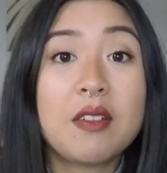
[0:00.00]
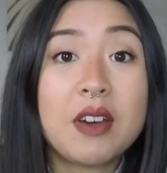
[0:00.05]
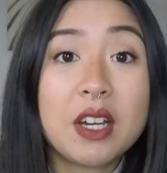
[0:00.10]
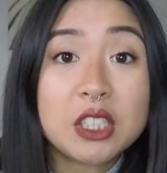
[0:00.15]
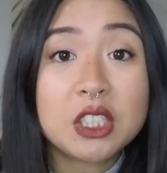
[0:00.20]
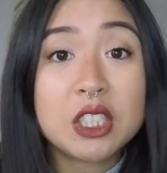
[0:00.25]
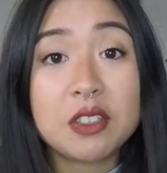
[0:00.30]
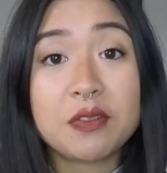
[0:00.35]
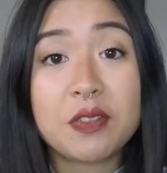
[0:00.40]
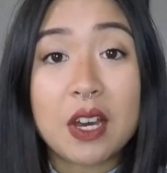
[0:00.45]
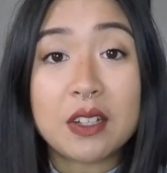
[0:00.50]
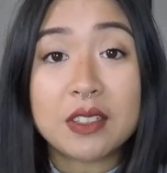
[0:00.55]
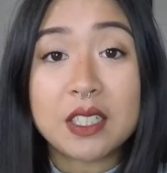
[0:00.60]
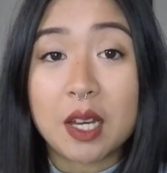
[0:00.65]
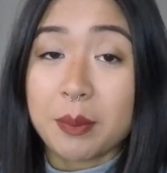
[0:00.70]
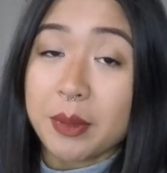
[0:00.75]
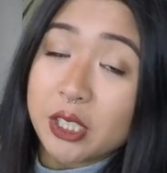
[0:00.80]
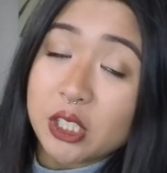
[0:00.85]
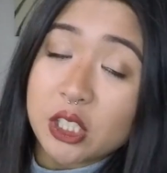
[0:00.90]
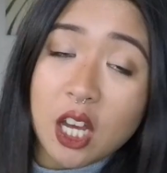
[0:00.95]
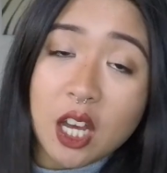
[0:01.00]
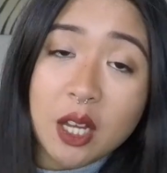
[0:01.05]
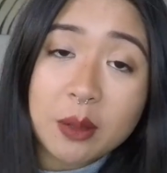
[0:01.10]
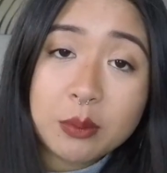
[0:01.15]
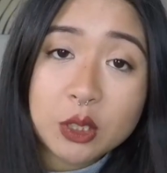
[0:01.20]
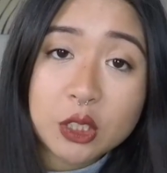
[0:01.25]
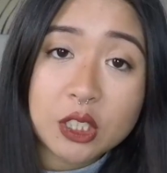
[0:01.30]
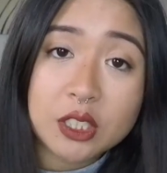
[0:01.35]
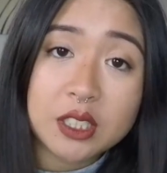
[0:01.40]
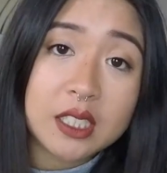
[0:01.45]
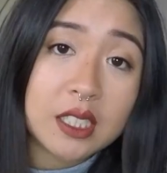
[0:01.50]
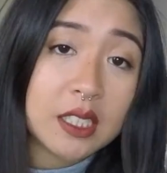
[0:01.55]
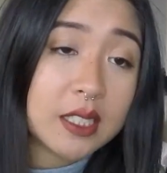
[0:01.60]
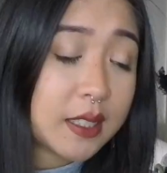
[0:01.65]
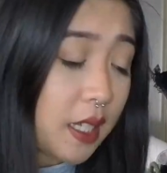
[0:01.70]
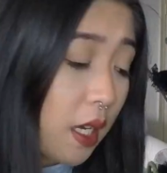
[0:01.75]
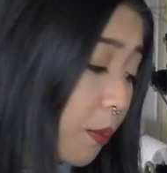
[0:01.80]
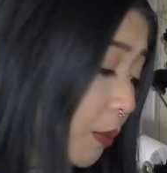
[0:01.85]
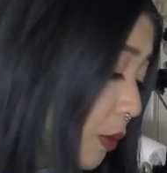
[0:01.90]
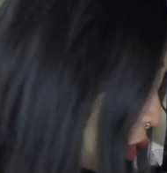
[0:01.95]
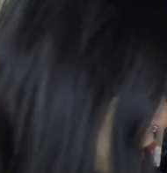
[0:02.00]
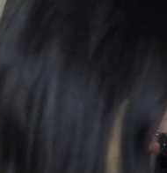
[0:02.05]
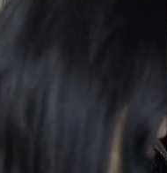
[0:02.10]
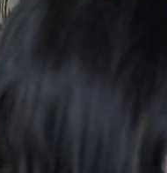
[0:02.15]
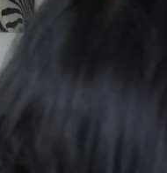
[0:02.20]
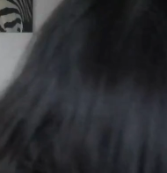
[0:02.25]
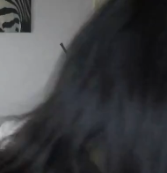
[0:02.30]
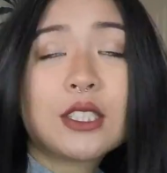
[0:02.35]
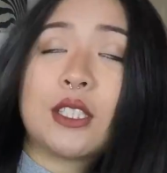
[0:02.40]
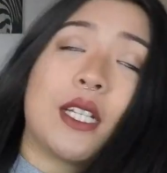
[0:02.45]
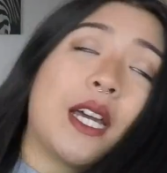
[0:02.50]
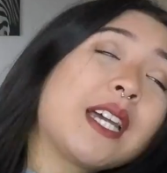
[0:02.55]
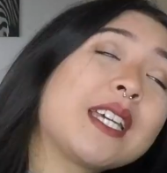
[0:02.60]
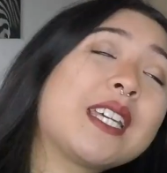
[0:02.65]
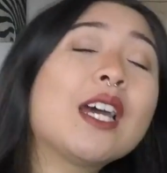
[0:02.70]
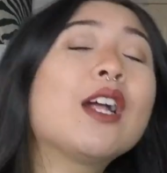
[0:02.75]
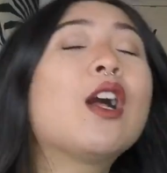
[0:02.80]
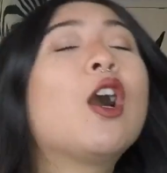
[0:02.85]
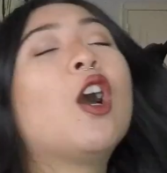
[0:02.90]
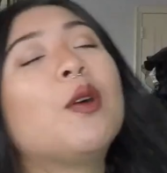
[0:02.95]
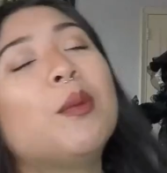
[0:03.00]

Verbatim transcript: actually found at my job, which is a consignment store. I get all